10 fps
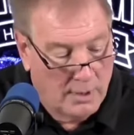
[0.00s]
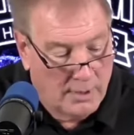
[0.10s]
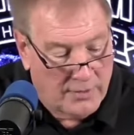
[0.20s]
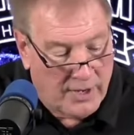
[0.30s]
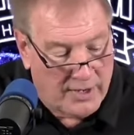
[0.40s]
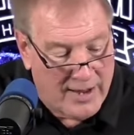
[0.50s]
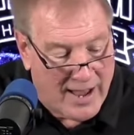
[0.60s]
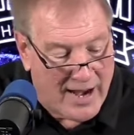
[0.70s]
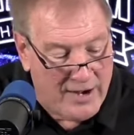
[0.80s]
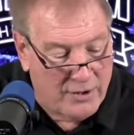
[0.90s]
They had
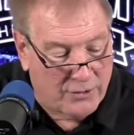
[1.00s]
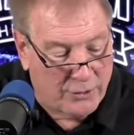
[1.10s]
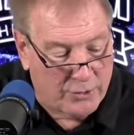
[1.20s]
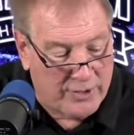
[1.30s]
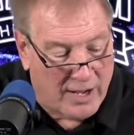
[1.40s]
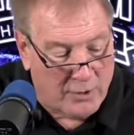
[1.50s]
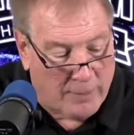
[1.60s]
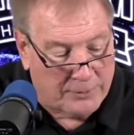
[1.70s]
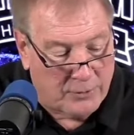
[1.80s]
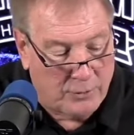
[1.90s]
9 third down
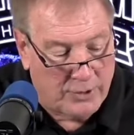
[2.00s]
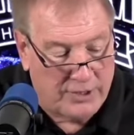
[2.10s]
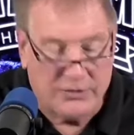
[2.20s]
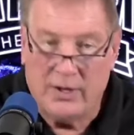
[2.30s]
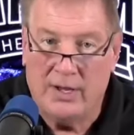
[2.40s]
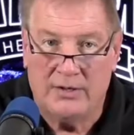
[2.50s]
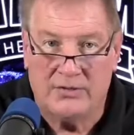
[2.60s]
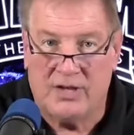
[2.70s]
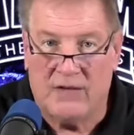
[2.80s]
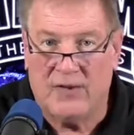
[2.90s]
opportunities.
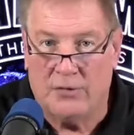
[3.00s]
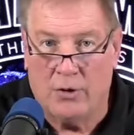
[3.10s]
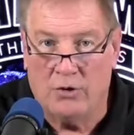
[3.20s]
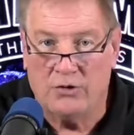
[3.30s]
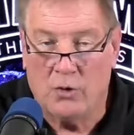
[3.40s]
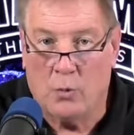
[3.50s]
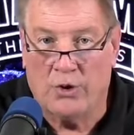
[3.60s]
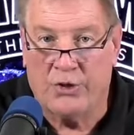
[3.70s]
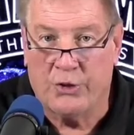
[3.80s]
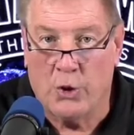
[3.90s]
7 of those were
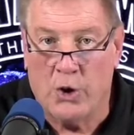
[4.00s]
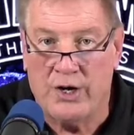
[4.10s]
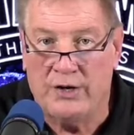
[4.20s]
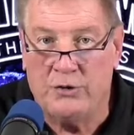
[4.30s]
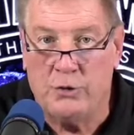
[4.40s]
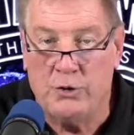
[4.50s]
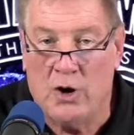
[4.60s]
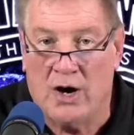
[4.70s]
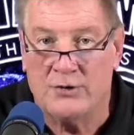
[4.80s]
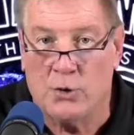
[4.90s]
third and 2
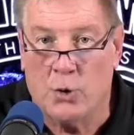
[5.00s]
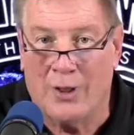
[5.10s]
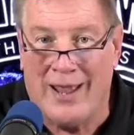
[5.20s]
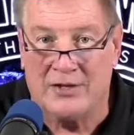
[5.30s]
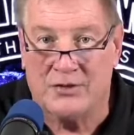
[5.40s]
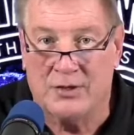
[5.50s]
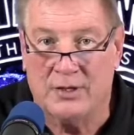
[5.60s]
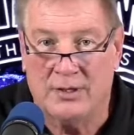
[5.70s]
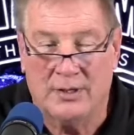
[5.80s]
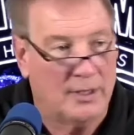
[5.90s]
yards or less.
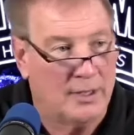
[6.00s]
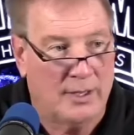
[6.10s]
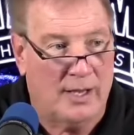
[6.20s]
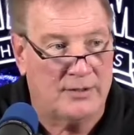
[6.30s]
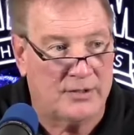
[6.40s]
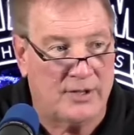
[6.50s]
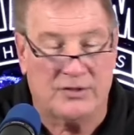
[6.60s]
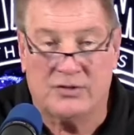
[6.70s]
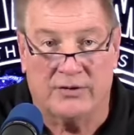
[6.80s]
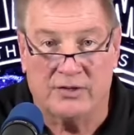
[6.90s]
That's
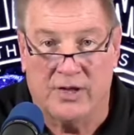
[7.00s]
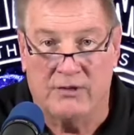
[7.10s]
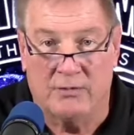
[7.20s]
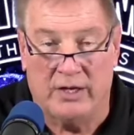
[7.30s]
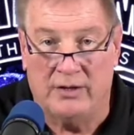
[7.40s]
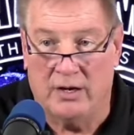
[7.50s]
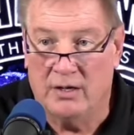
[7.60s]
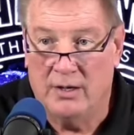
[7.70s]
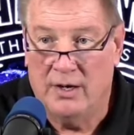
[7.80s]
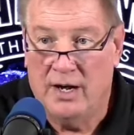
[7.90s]
tough sledding right there.
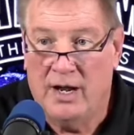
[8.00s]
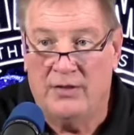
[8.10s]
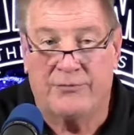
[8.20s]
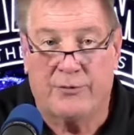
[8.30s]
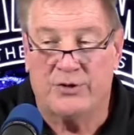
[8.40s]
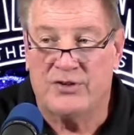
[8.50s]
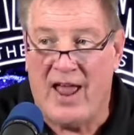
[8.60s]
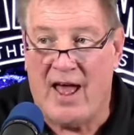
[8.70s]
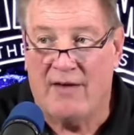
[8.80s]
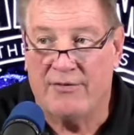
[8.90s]
In the first
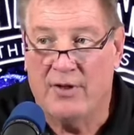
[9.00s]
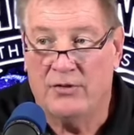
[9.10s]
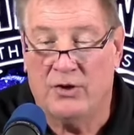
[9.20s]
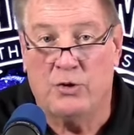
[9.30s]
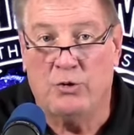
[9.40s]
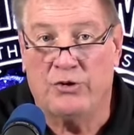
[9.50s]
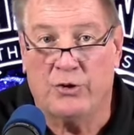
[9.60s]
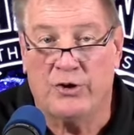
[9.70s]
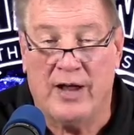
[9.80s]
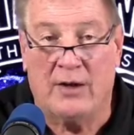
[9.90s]
half, the 2
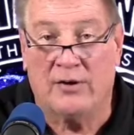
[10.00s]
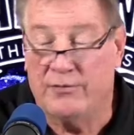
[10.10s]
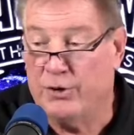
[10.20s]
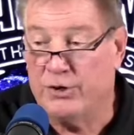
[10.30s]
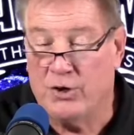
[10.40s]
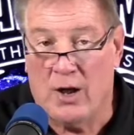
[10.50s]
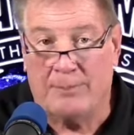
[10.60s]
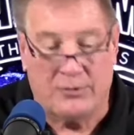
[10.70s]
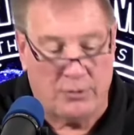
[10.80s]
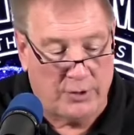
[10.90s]
third down conversion
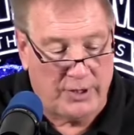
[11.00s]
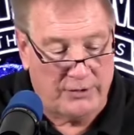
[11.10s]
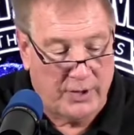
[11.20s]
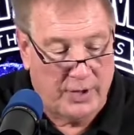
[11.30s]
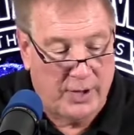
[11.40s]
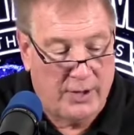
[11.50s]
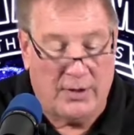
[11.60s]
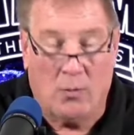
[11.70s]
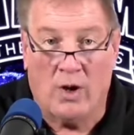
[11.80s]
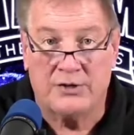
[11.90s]
opportunities that
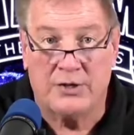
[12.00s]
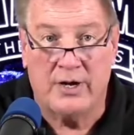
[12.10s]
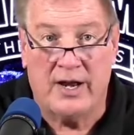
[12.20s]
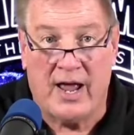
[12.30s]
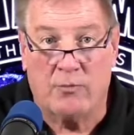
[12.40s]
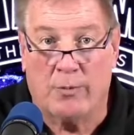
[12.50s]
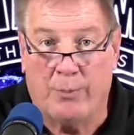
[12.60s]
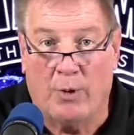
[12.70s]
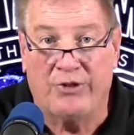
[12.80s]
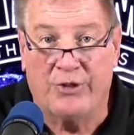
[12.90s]
Washington had were
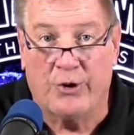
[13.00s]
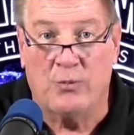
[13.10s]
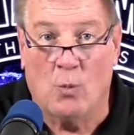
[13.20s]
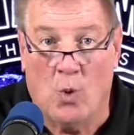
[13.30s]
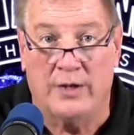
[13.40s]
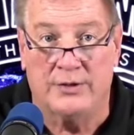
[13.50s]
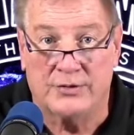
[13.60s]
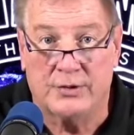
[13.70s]
both third and 1s.